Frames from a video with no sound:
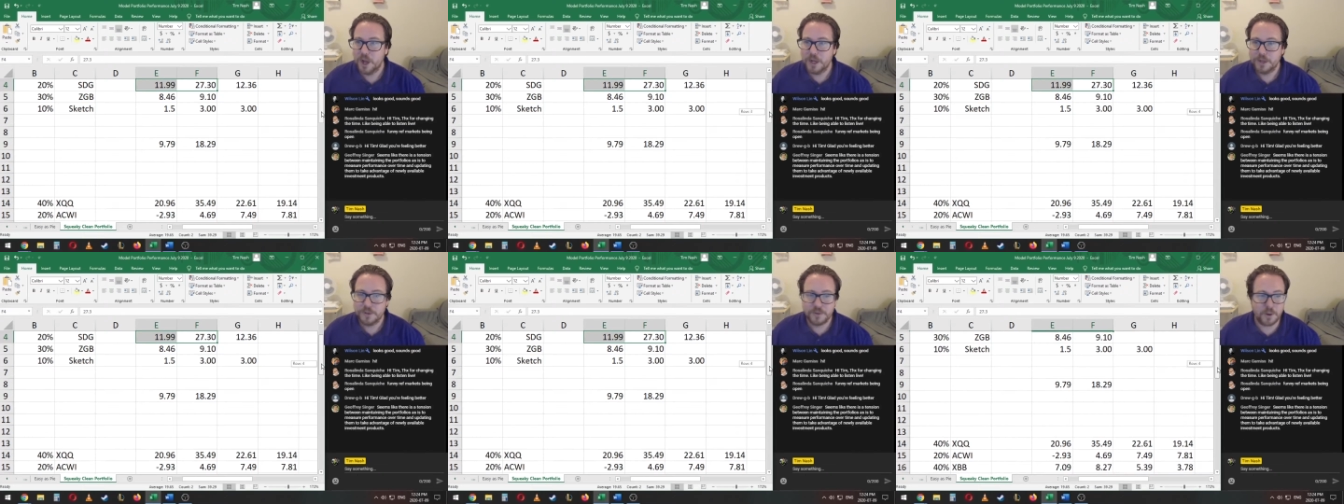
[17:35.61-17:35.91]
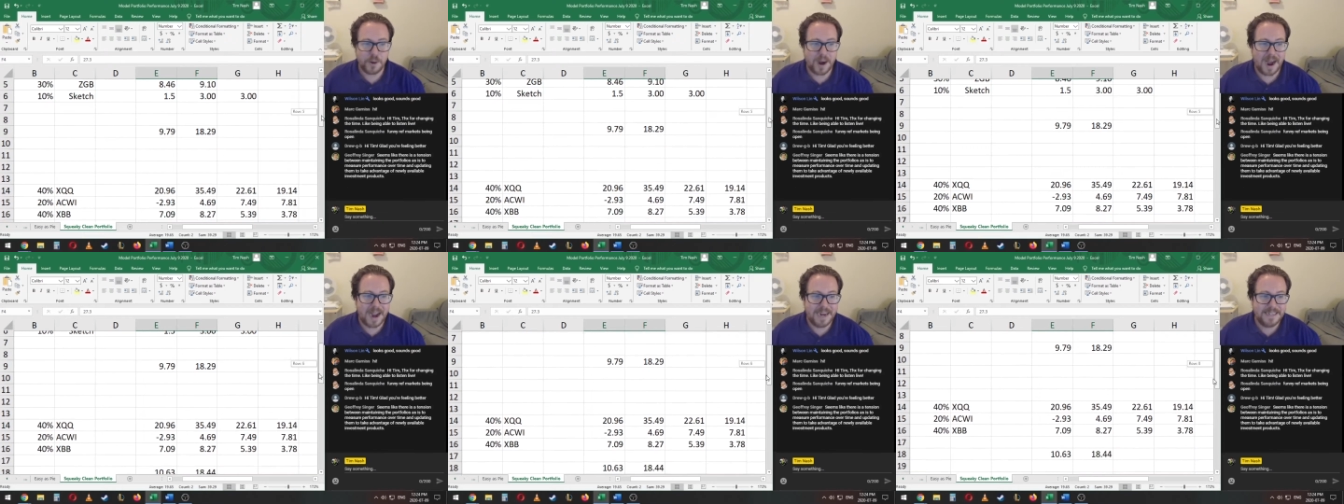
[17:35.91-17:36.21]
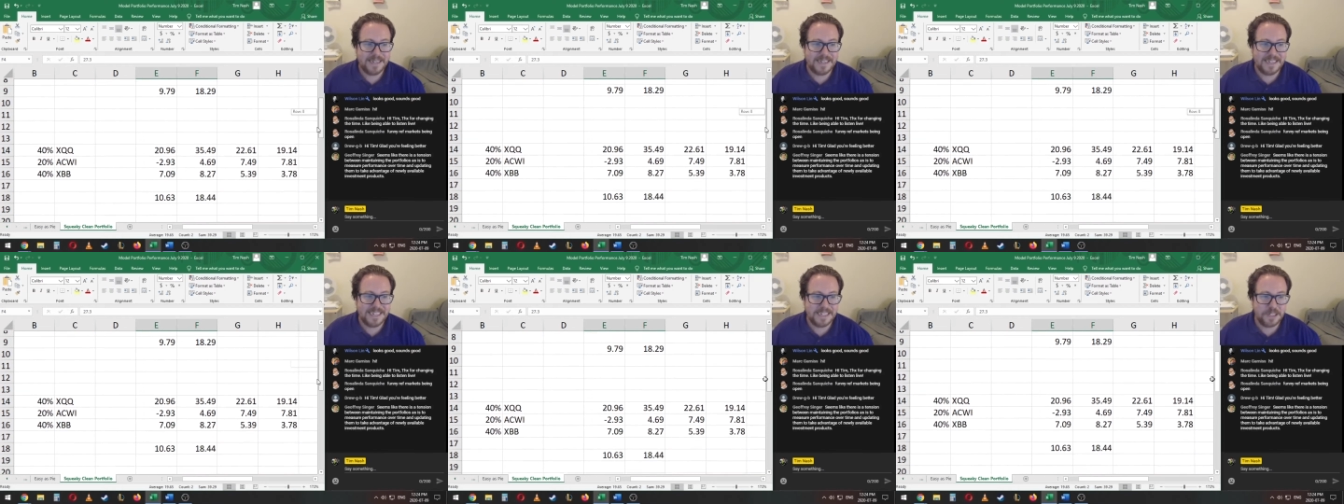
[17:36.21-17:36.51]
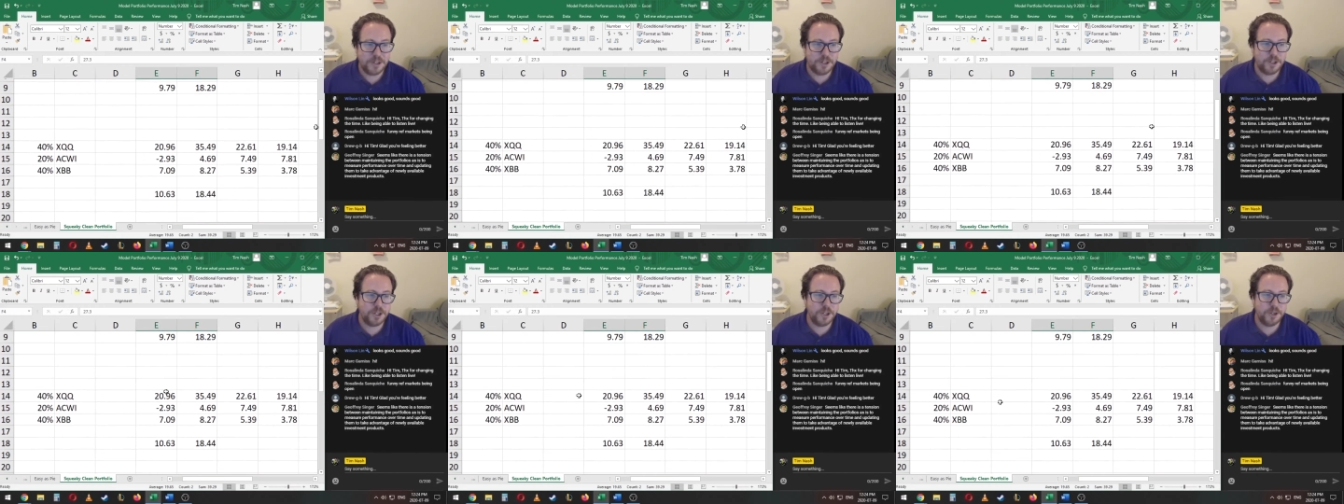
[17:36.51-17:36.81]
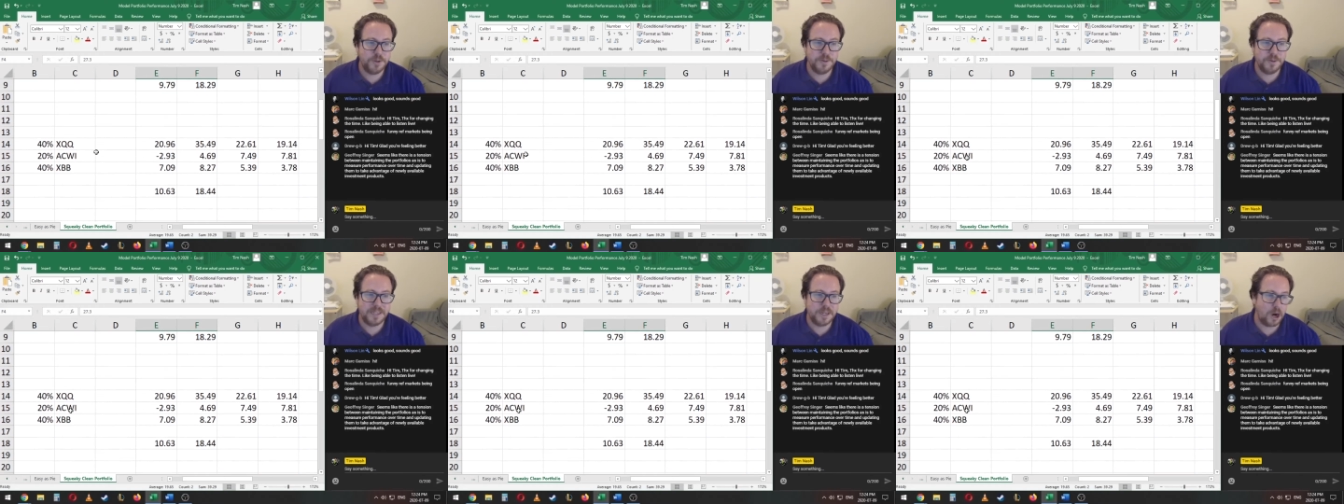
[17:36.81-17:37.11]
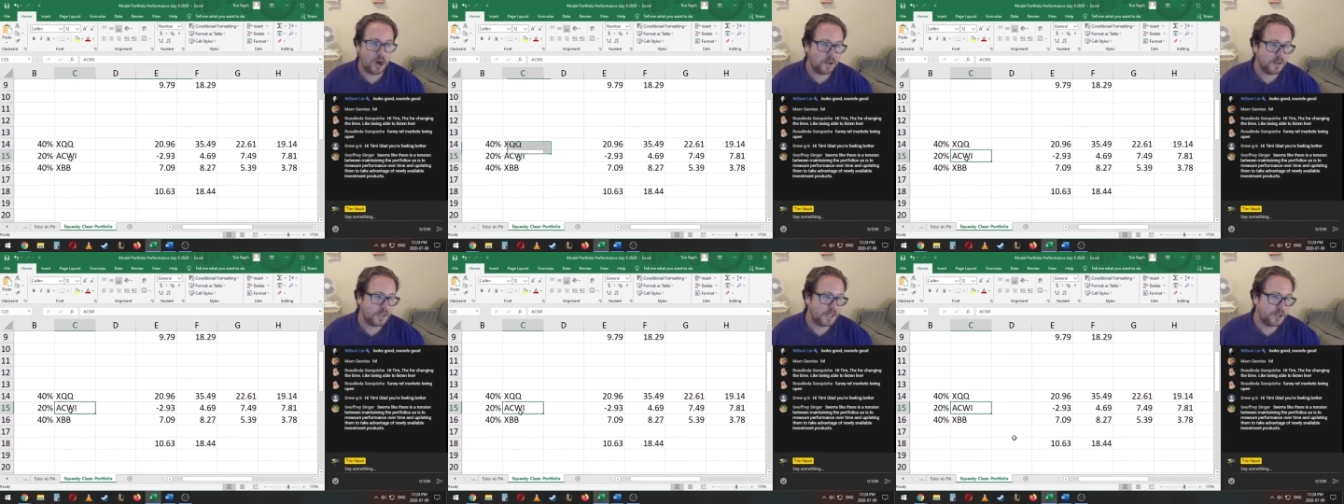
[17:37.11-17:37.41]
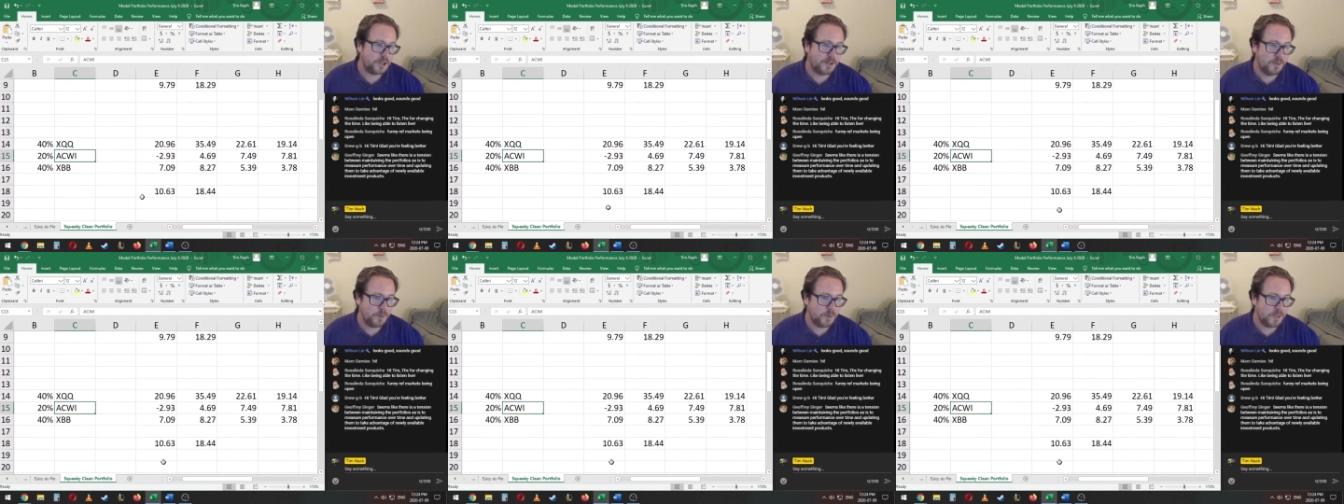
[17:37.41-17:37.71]
So I did do the All
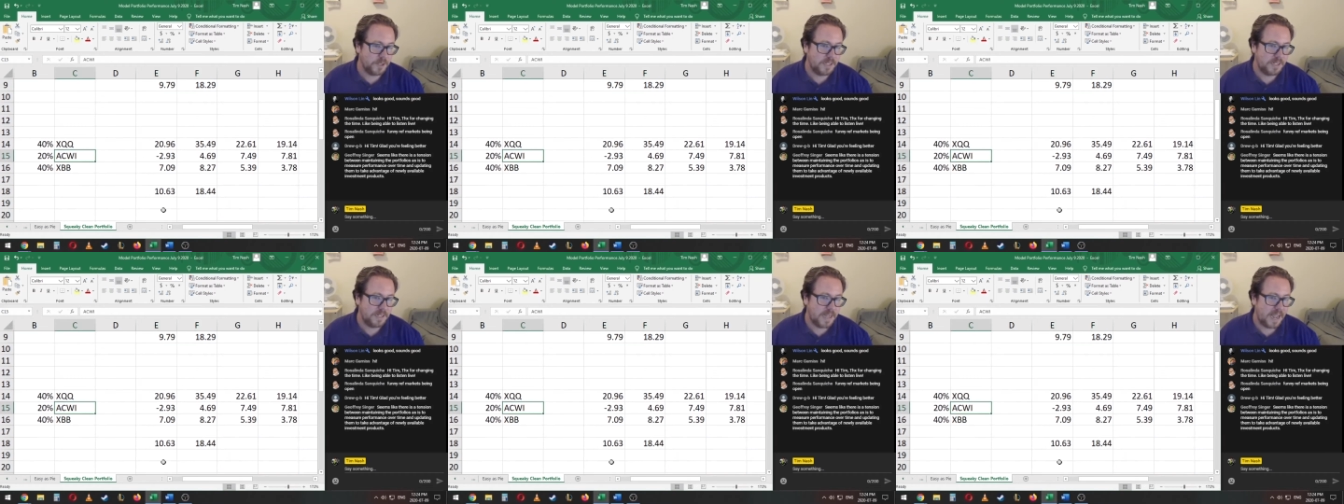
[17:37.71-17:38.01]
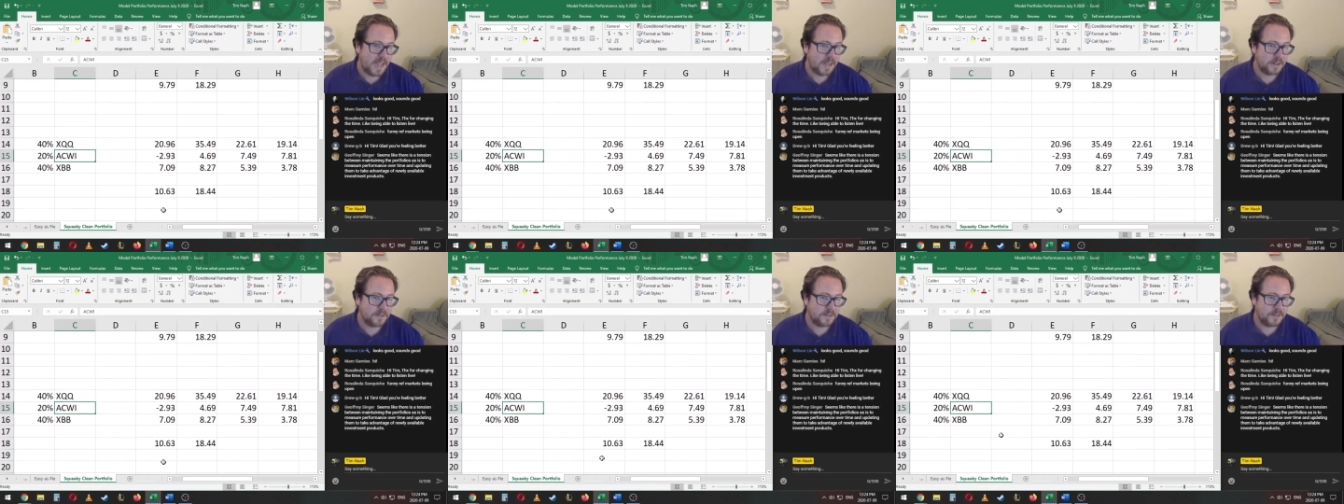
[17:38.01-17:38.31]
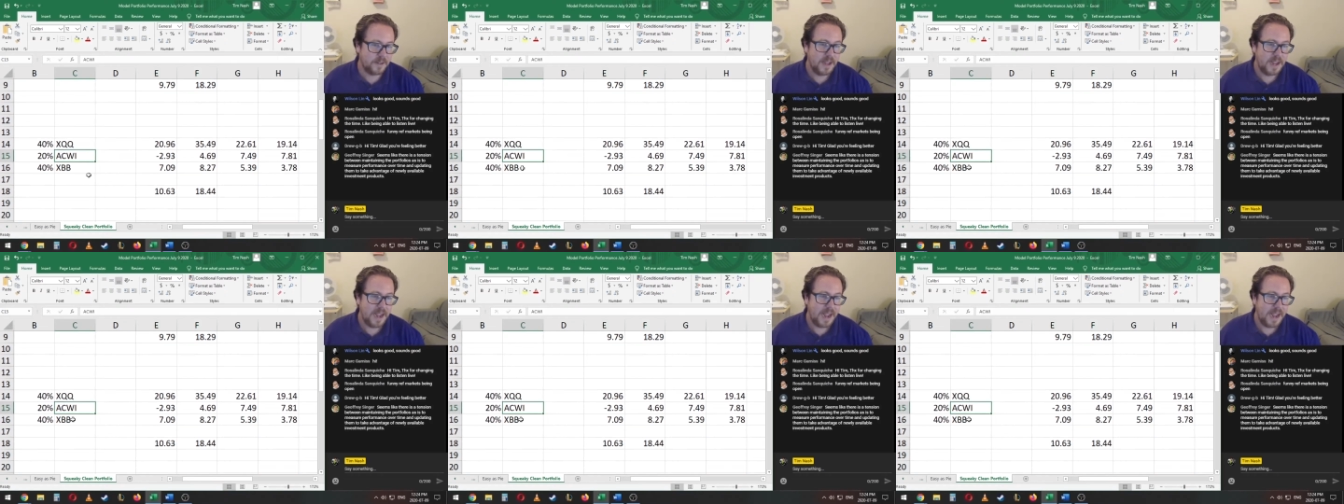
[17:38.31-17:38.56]
Country World Index,